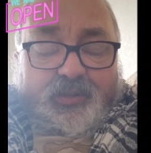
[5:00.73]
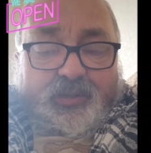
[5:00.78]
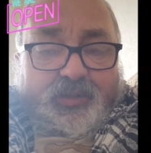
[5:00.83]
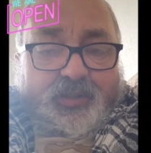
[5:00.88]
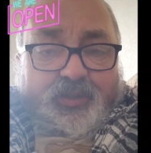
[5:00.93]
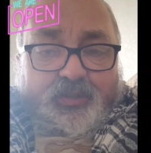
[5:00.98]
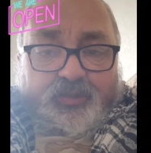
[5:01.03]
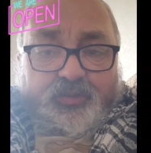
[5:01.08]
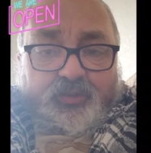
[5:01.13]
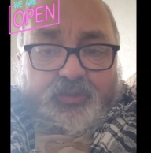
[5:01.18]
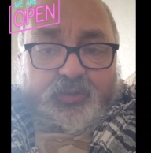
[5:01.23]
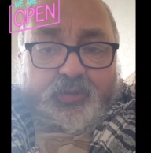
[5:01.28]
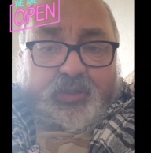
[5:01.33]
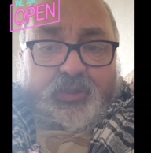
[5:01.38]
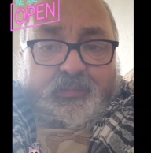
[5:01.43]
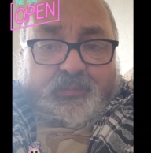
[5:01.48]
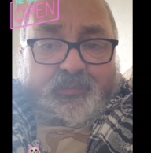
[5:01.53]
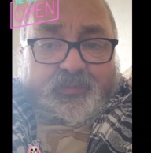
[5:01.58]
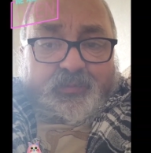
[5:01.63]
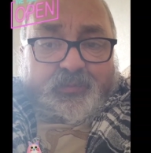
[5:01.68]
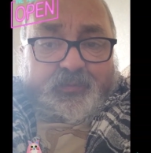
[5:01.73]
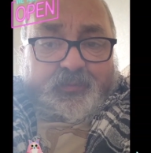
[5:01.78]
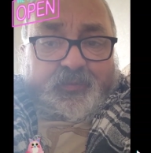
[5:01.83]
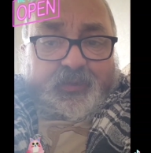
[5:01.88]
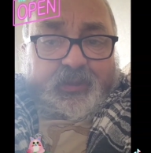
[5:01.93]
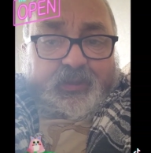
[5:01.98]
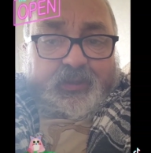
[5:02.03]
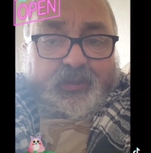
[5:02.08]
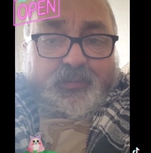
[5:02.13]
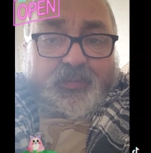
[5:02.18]
that extreme
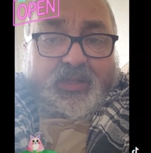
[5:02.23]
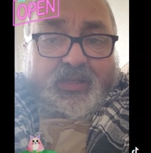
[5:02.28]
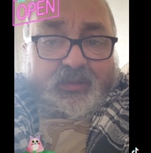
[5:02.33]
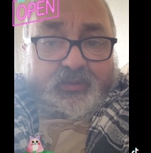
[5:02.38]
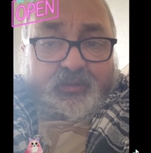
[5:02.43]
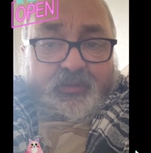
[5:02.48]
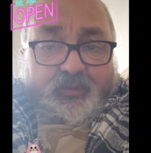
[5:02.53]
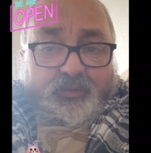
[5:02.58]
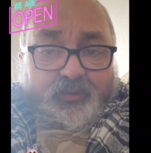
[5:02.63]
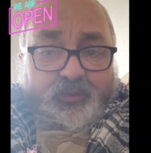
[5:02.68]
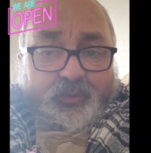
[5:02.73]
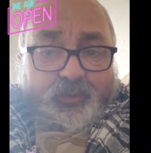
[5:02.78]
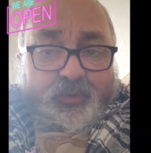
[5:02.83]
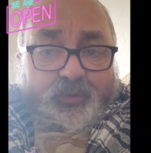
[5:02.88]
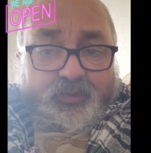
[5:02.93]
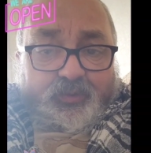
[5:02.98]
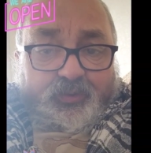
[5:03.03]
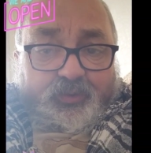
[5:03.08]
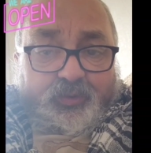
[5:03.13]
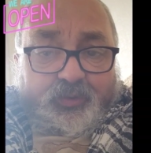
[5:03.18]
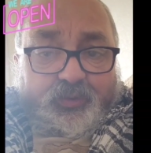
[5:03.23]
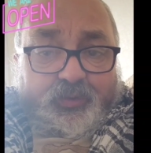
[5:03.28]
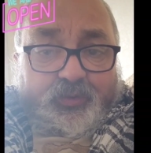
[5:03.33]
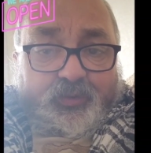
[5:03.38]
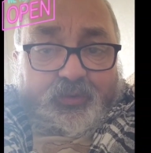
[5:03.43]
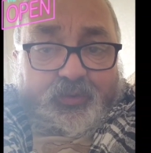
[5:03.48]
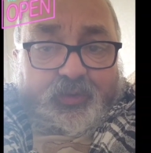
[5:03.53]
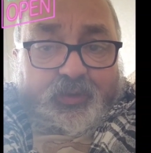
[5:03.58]
fundamentalist Christians,